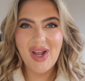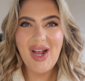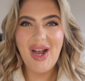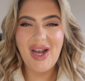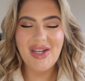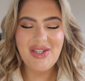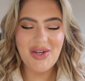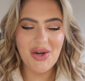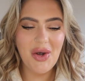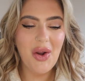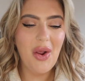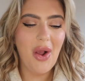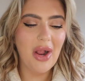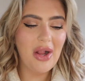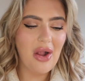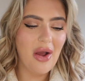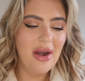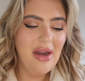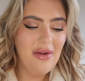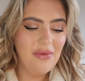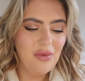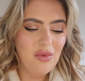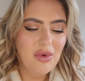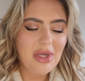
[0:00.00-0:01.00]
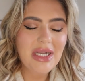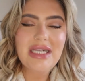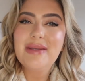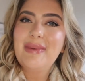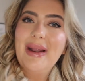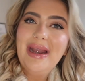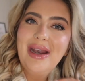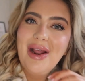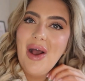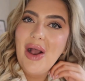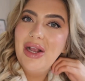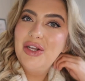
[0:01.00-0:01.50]
I don't know, I can't even
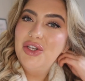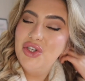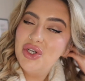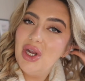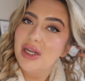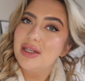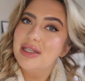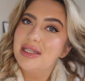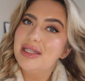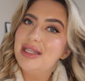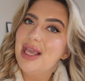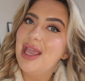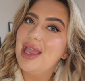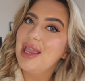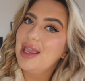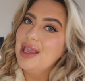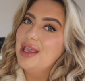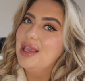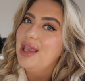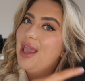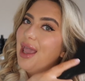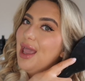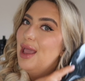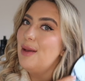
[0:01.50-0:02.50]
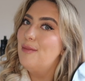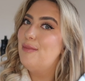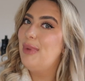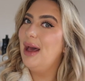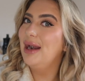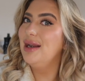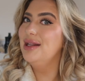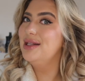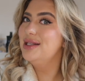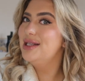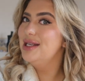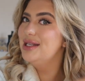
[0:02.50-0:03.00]
explain it. I just think it
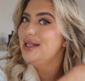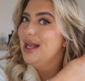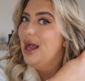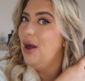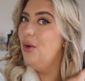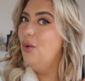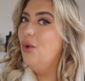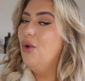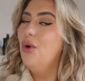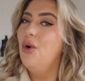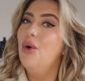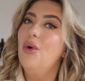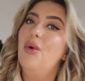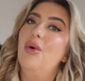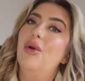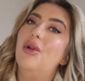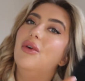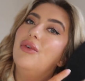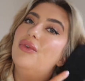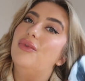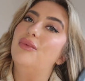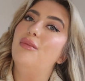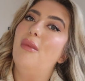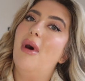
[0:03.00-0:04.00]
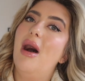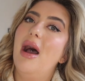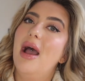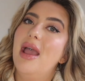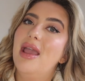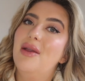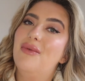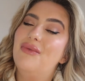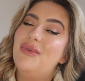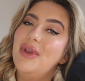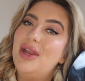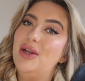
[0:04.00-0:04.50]
balances out all of
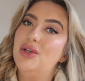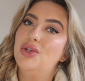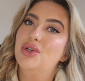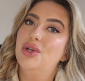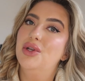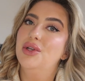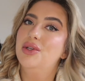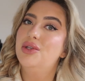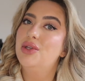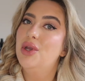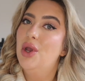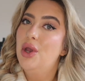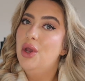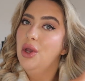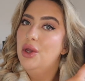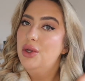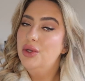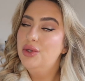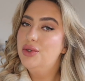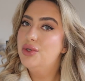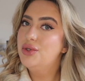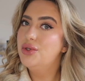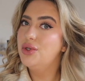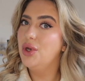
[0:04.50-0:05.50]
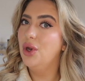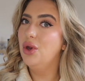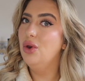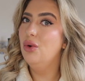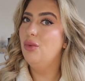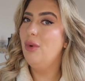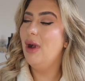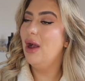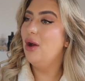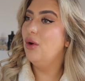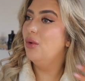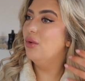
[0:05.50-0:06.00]
my features so
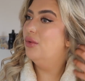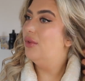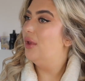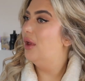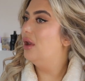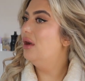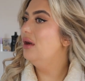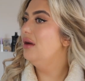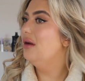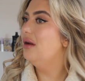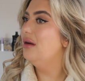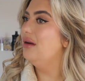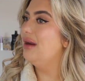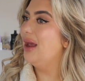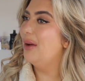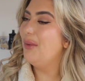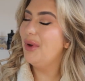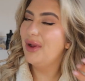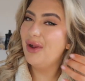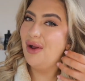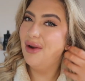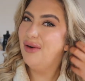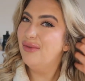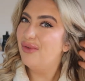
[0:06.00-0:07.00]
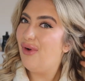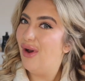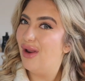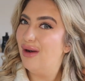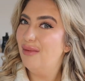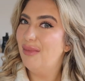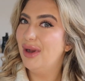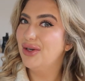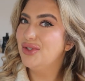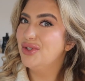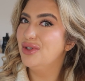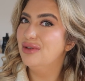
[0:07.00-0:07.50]
well that now I kind of can't
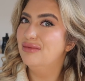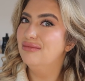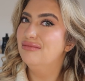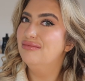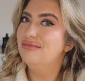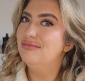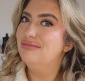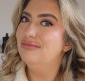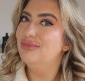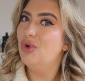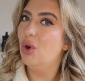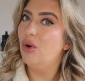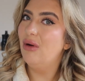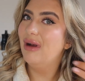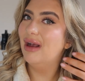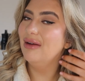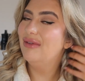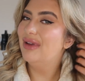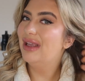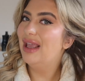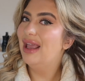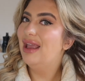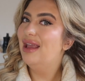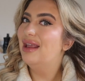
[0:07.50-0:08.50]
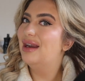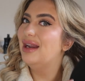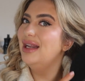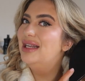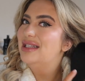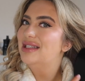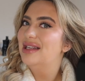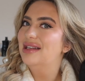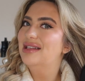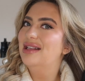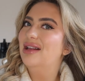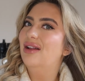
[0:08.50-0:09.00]
imagine not having it, at
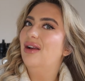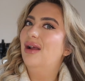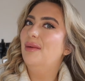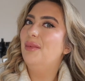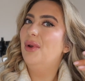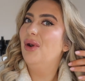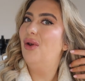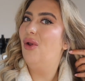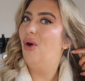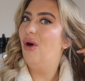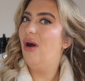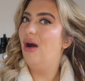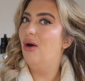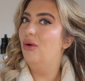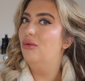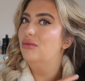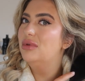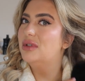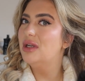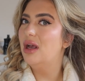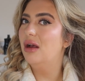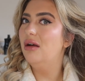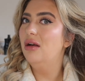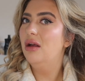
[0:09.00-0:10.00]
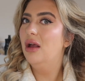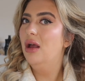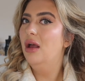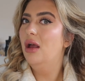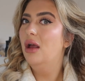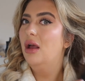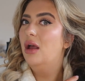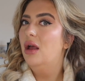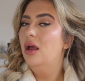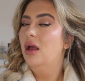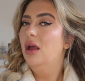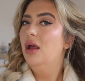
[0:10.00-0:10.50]
least until I'm a lot older.
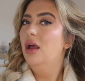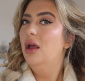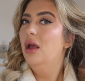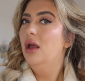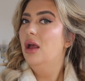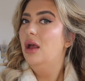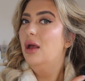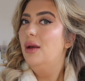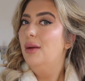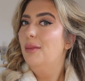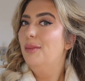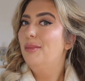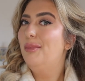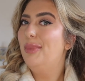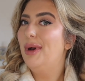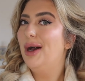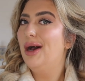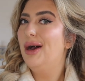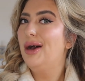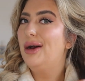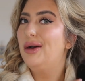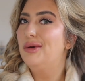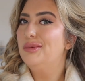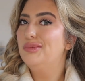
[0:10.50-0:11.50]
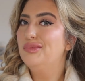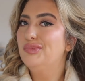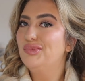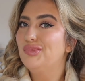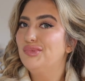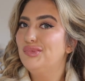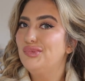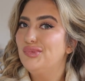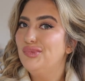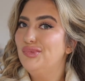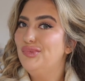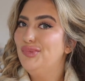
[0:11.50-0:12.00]
But
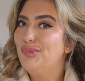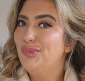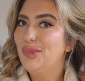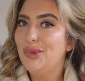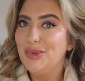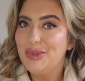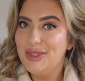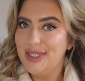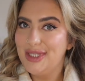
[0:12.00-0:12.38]
we'll